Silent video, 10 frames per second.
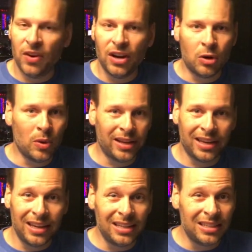Very quick
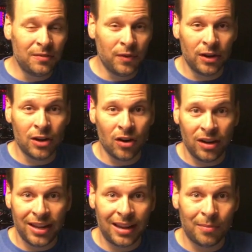and easy fun
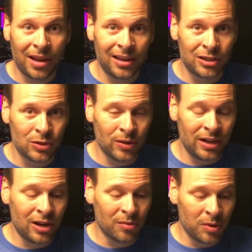card game. I
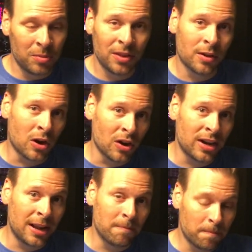enjoyed Karuba the Card
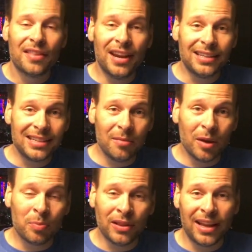Game. The next game
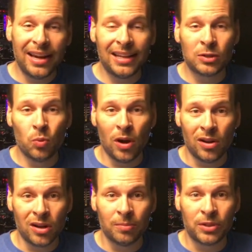I played is
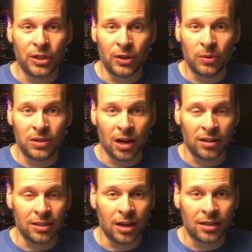Welcome to
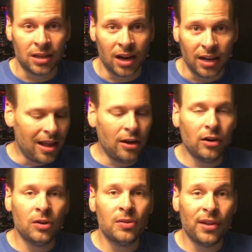dot dot dot. I don't
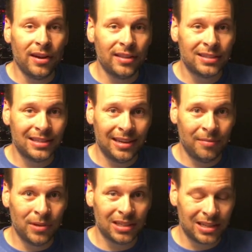know who thought of this
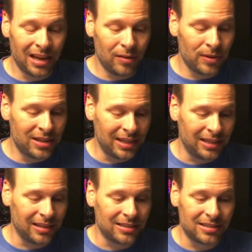name but it's kind of
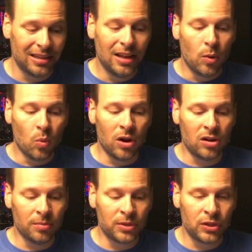ridiculous
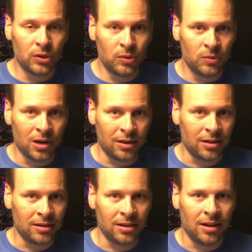Welcome to dot
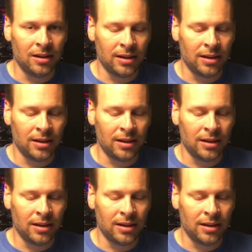dot dot.